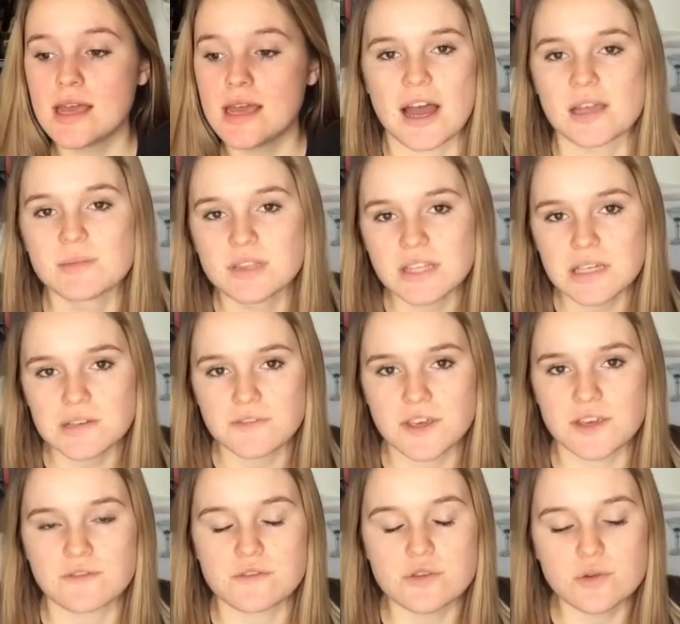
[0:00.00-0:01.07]
I believe
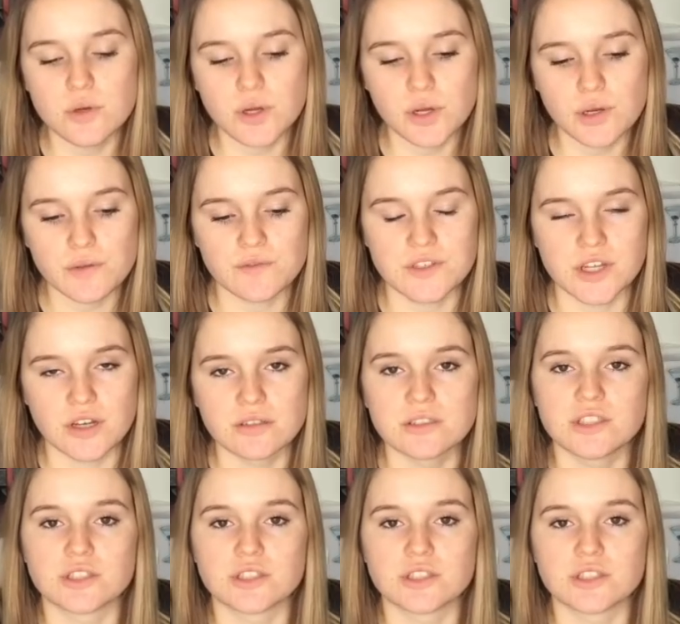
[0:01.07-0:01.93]
if you could have done